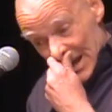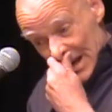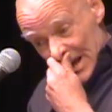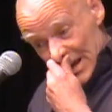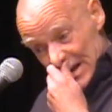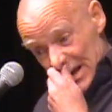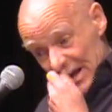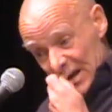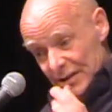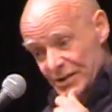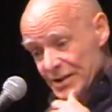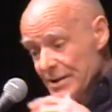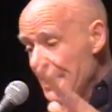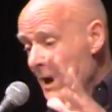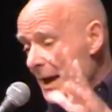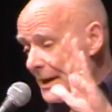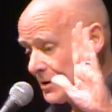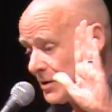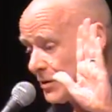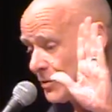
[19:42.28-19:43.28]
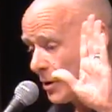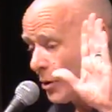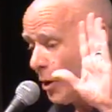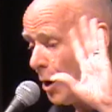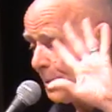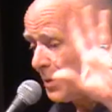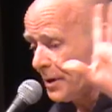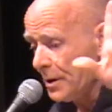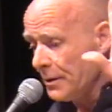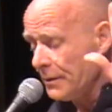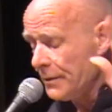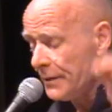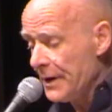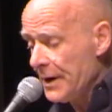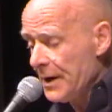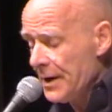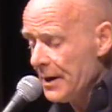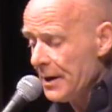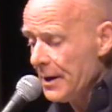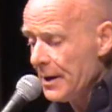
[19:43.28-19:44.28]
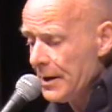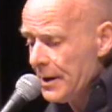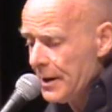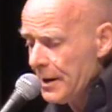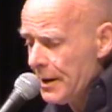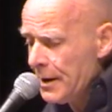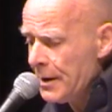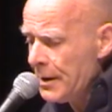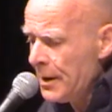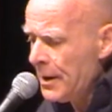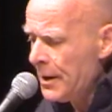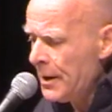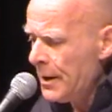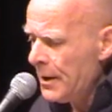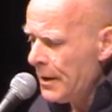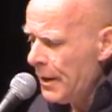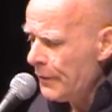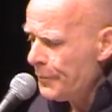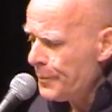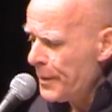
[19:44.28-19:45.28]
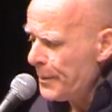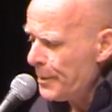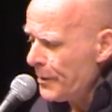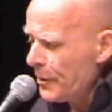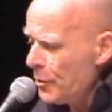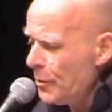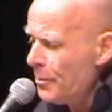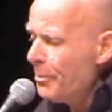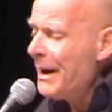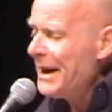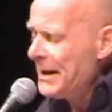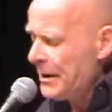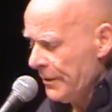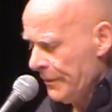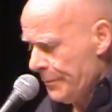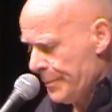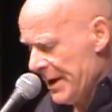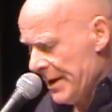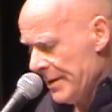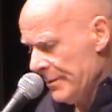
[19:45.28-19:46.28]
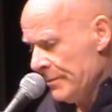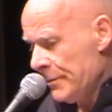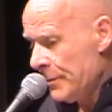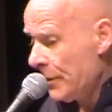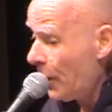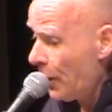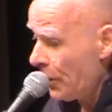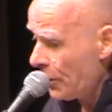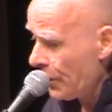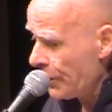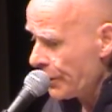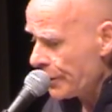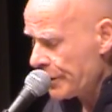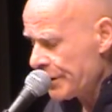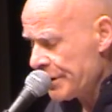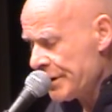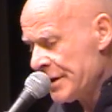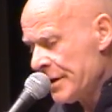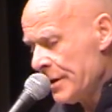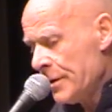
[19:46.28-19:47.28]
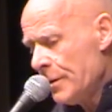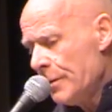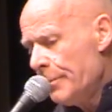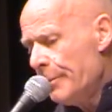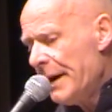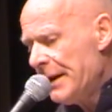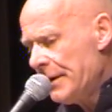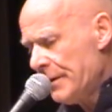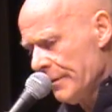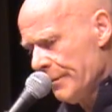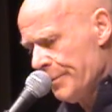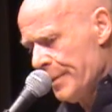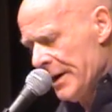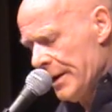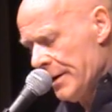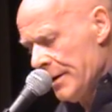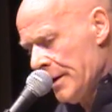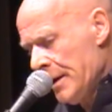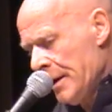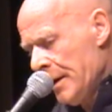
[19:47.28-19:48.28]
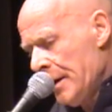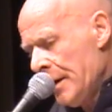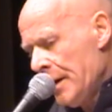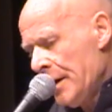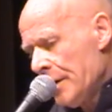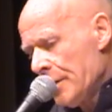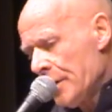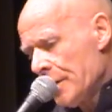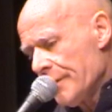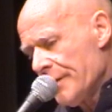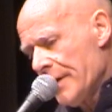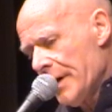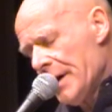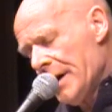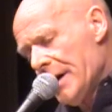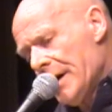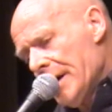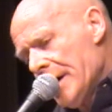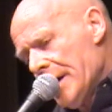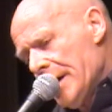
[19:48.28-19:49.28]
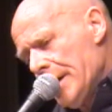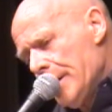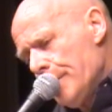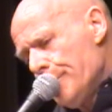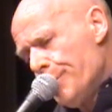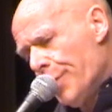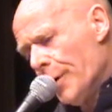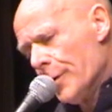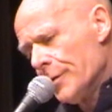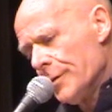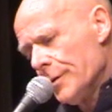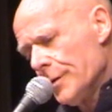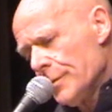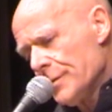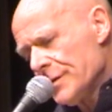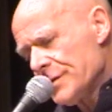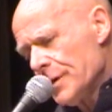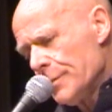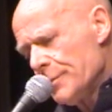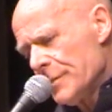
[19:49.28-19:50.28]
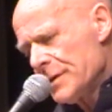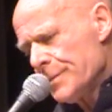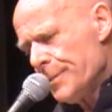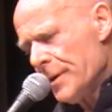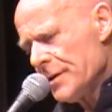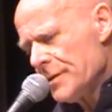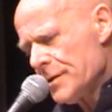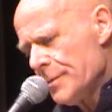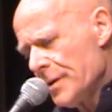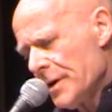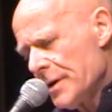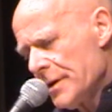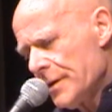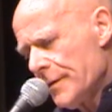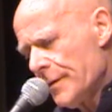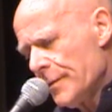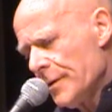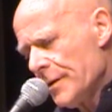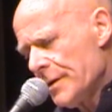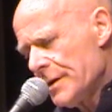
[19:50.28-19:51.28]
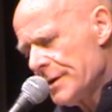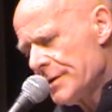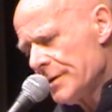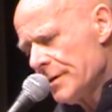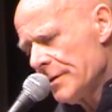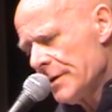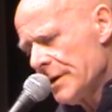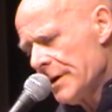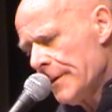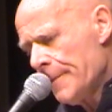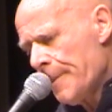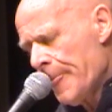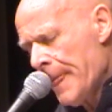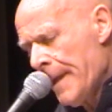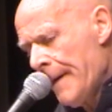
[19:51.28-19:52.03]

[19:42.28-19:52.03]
You see, I could select just a couple of people who might have been, there are others, who might have been they're burdened with some responsibility for Bloody Sunday.